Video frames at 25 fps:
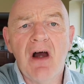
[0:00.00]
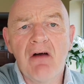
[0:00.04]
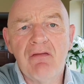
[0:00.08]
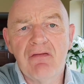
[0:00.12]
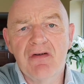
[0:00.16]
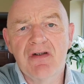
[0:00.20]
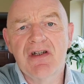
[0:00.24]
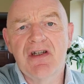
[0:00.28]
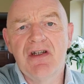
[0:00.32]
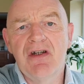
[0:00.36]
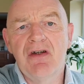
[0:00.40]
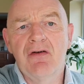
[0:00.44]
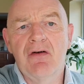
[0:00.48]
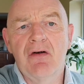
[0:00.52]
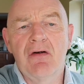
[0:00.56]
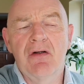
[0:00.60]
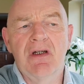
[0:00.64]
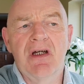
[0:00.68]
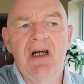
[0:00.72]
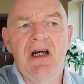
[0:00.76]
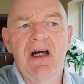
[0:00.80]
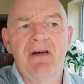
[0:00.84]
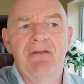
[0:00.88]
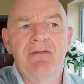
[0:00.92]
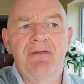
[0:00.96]
obviously you're going
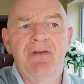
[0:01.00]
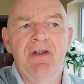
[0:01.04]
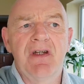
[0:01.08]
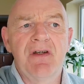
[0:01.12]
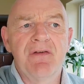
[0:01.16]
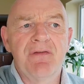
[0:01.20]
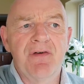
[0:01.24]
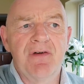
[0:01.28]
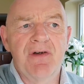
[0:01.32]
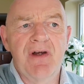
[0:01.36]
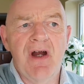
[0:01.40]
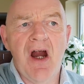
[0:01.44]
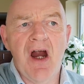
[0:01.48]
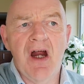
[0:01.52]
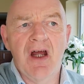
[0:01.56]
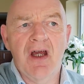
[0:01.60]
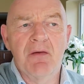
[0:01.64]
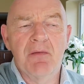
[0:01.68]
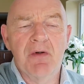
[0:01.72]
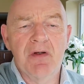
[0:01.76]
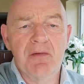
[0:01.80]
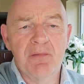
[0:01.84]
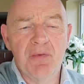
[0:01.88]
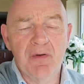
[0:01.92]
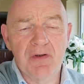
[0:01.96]
to have a different
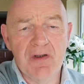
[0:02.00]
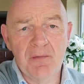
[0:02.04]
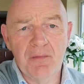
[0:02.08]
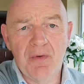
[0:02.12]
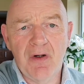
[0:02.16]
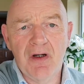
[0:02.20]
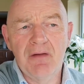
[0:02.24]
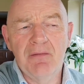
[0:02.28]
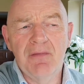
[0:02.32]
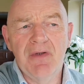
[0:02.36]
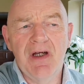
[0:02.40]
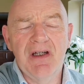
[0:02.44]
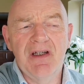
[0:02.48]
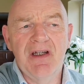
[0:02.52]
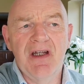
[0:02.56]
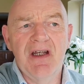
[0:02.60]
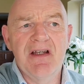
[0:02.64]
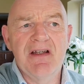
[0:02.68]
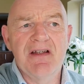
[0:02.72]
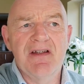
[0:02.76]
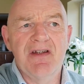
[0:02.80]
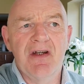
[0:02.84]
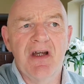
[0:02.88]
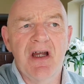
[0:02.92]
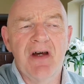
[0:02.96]
argument, but the bottom line
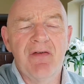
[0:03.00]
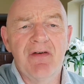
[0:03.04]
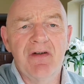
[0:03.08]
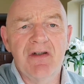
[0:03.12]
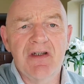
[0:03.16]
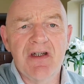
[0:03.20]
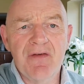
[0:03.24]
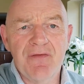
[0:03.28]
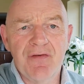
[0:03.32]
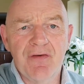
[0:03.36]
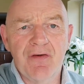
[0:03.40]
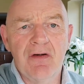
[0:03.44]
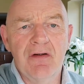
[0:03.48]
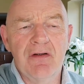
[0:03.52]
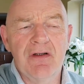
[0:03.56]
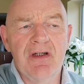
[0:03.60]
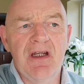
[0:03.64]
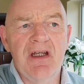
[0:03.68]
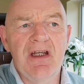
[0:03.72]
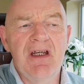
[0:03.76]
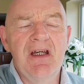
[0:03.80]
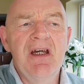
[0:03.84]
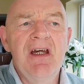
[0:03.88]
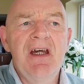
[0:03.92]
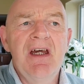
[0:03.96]
is you'll have a
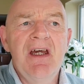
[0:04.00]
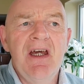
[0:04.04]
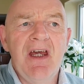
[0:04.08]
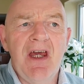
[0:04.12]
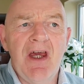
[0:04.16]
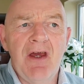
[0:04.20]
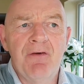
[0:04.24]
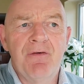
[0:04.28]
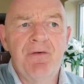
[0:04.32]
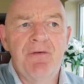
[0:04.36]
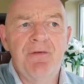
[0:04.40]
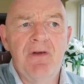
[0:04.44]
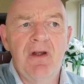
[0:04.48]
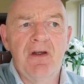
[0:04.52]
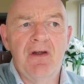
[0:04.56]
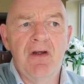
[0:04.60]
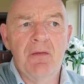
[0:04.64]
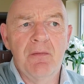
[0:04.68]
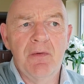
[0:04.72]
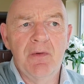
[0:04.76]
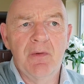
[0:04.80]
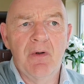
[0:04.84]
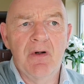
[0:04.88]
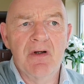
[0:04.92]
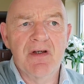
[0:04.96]
difficulty if the
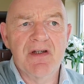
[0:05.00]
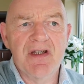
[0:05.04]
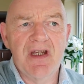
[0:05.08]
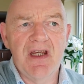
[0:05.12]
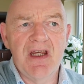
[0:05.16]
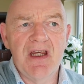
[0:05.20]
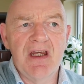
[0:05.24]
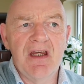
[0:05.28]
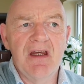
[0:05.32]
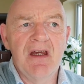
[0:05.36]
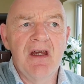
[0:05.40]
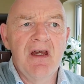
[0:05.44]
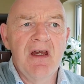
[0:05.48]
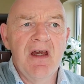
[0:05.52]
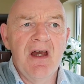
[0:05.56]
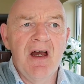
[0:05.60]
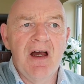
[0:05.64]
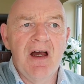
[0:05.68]
WRC